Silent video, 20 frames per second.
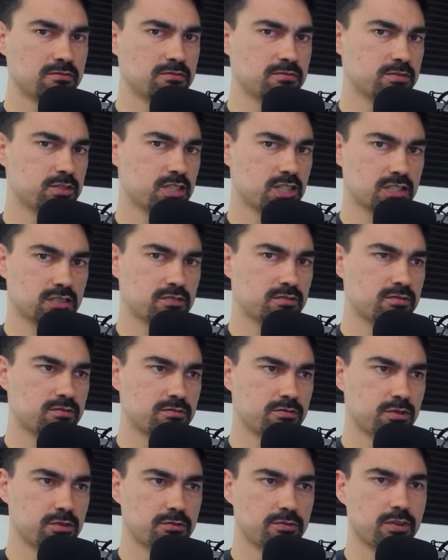just
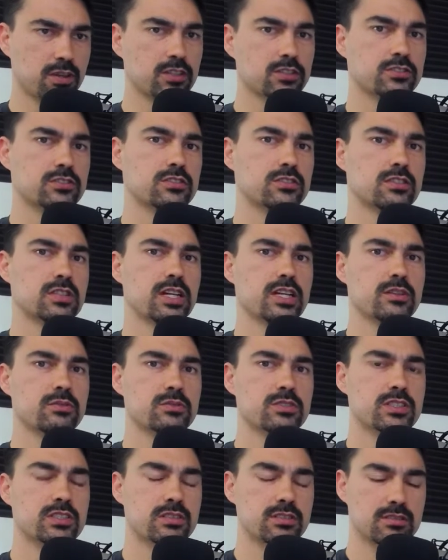for functional
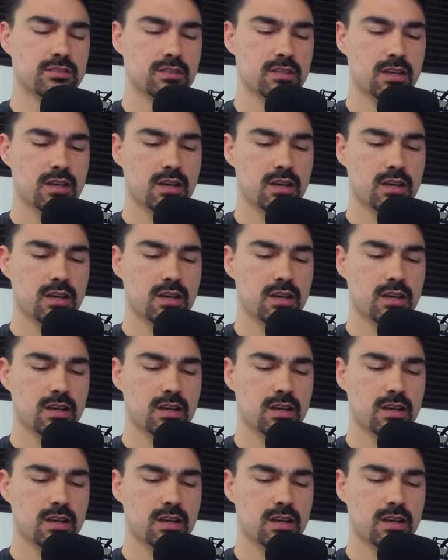languages,